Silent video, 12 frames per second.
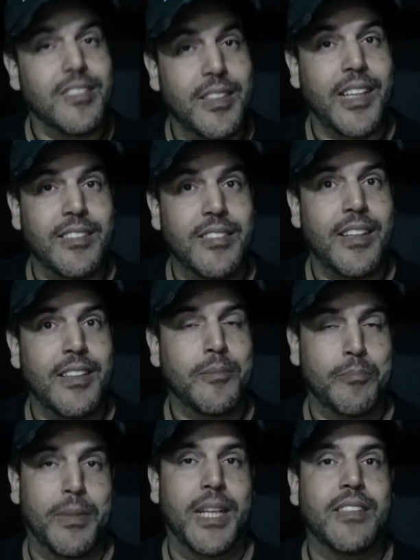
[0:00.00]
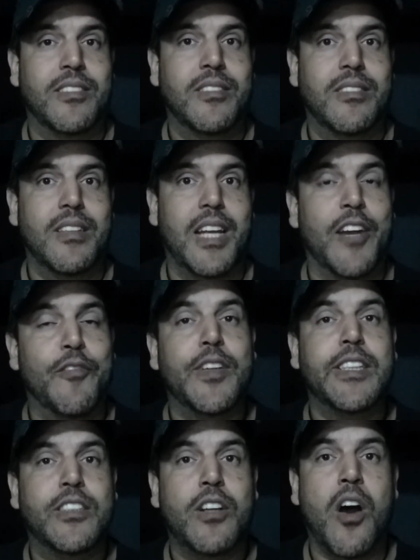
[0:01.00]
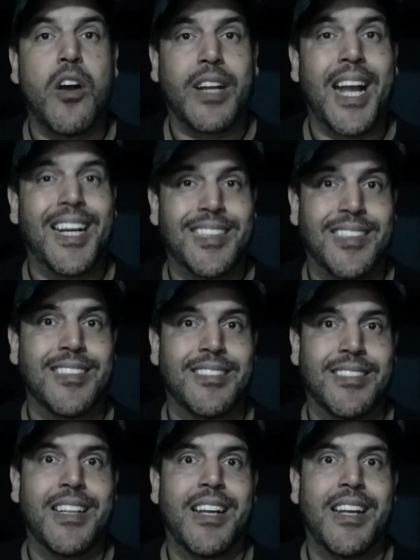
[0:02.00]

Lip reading: they said it best. Every dog has his